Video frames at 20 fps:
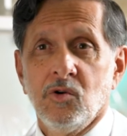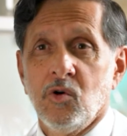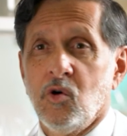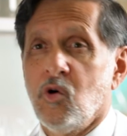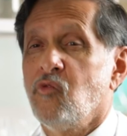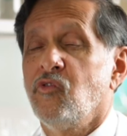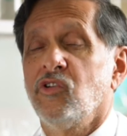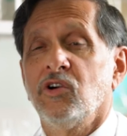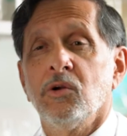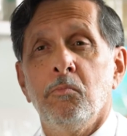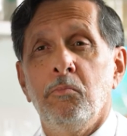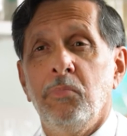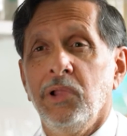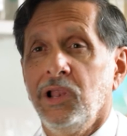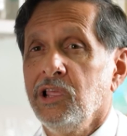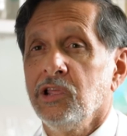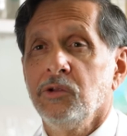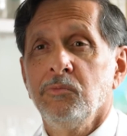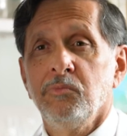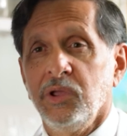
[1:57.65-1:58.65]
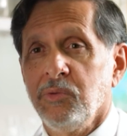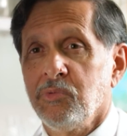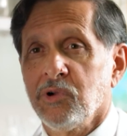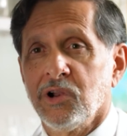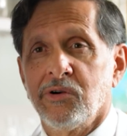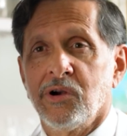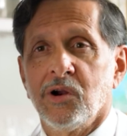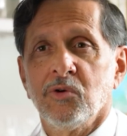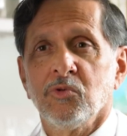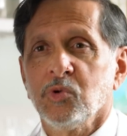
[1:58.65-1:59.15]
over a billion
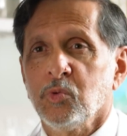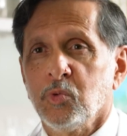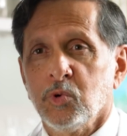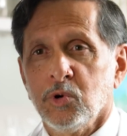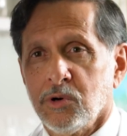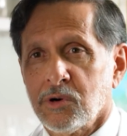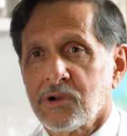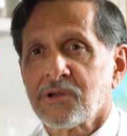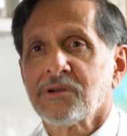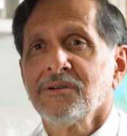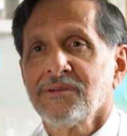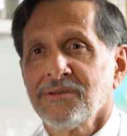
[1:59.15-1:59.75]
people around the world.